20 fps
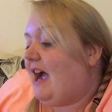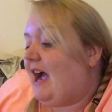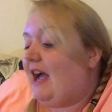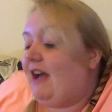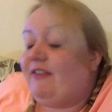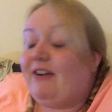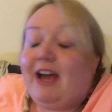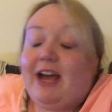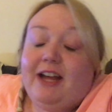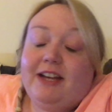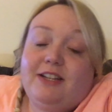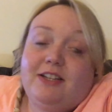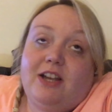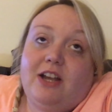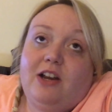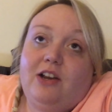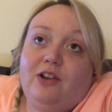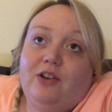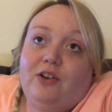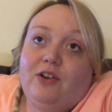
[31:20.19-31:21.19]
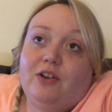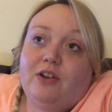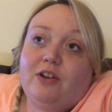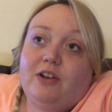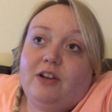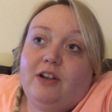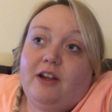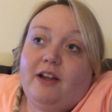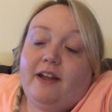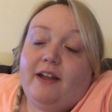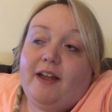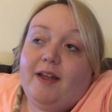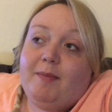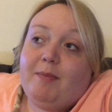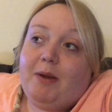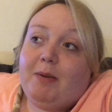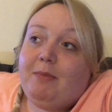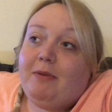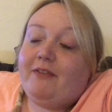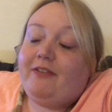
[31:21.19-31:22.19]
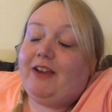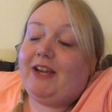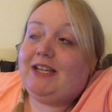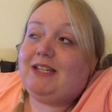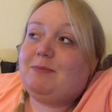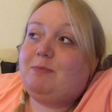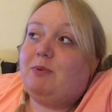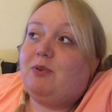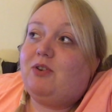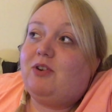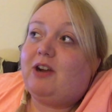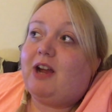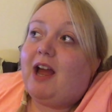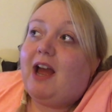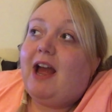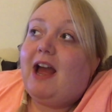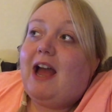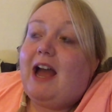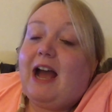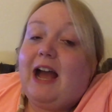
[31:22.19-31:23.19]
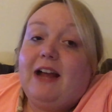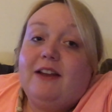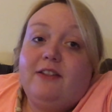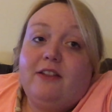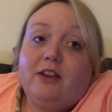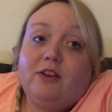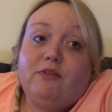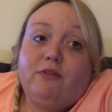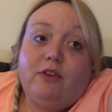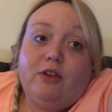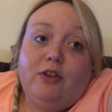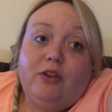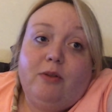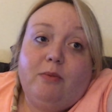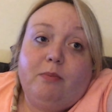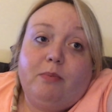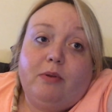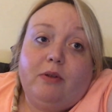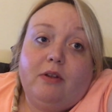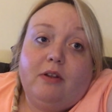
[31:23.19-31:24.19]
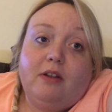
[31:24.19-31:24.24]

I've had a look on my Facebook, and the group,